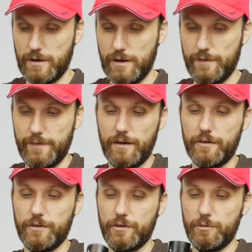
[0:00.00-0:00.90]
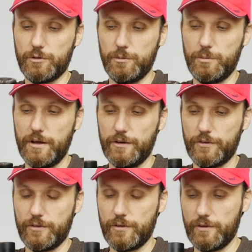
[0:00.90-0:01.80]
And there, seems to be
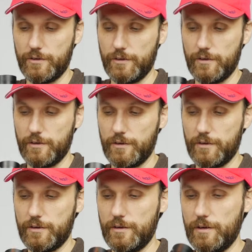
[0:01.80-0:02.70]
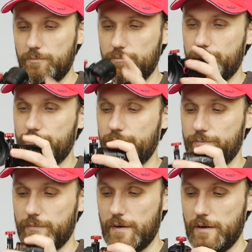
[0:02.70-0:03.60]
balanced. Yeah.
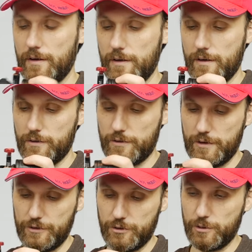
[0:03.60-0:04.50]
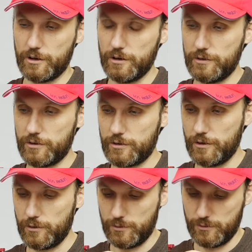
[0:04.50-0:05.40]
So that should be good.
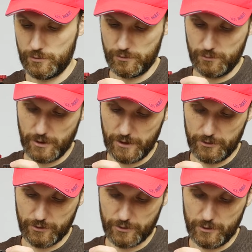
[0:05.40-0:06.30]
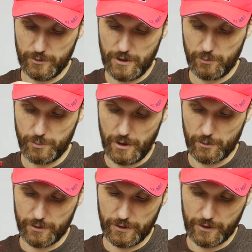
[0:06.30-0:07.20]
So we can just go now,
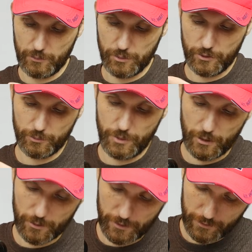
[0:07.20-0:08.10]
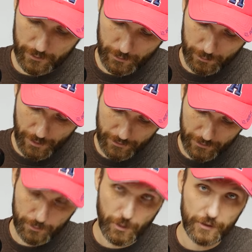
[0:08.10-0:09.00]
power the gimbal. Power it, you press
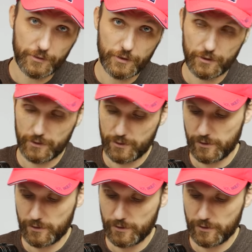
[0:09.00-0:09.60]
this button here.